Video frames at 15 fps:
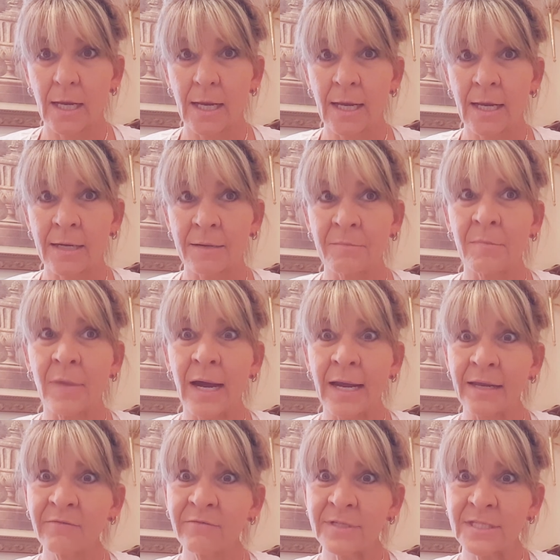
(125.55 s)
And my
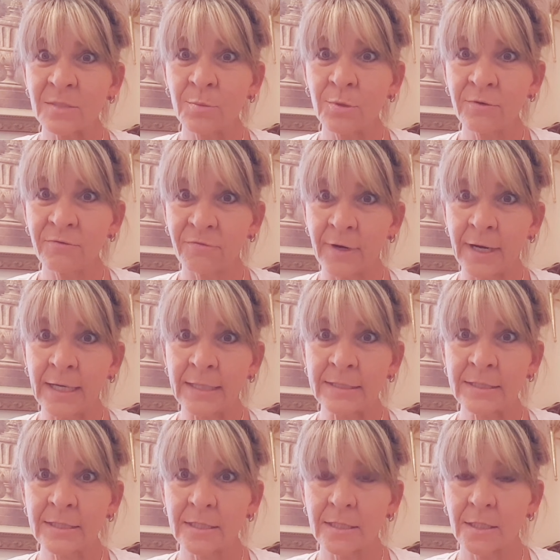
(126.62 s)
invisible
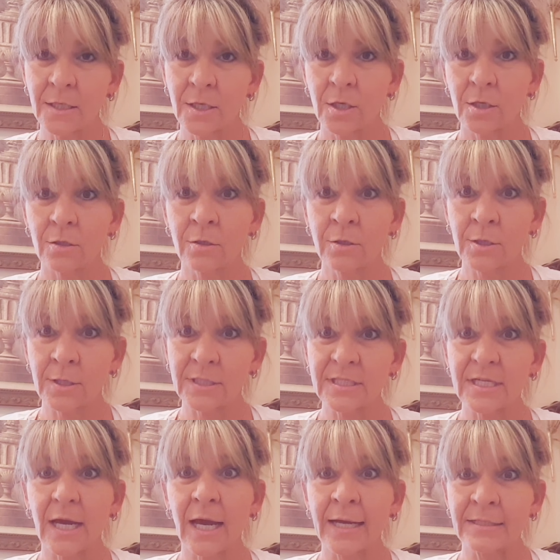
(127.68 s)
friend looked
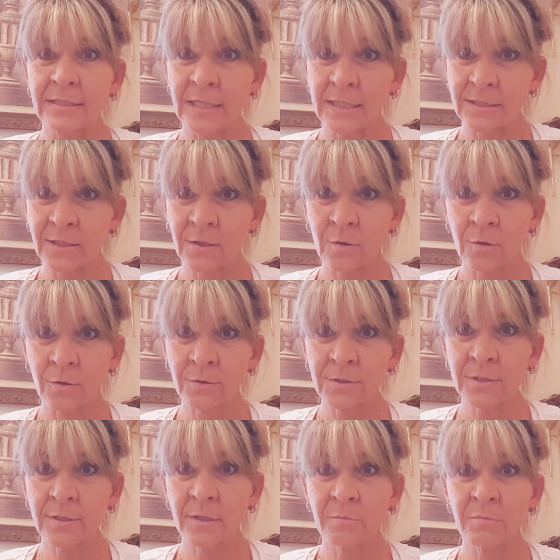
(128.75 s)
identical
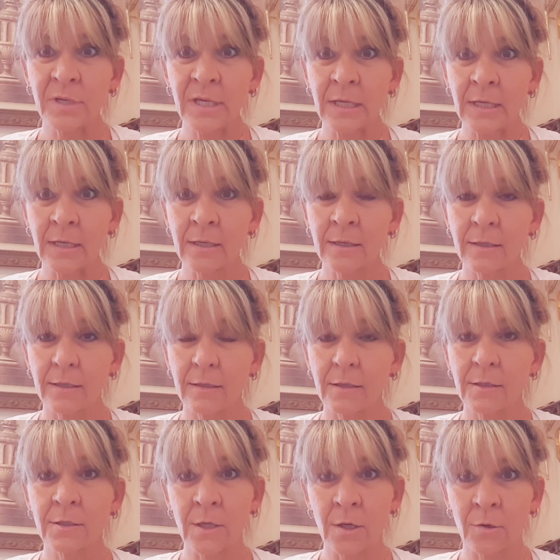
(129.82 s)
to the being
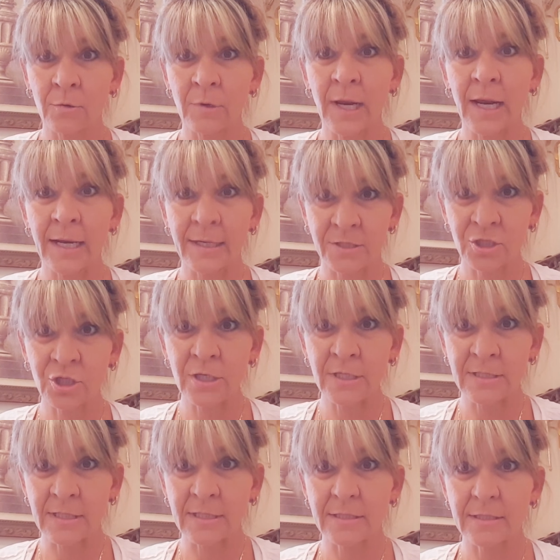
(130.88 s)
known as
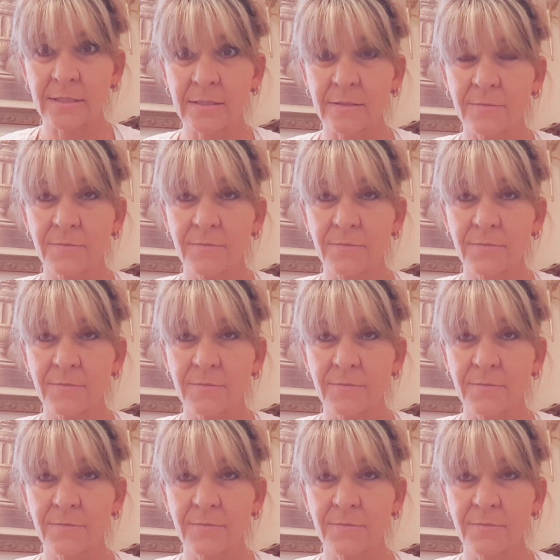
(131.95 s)
Jesus.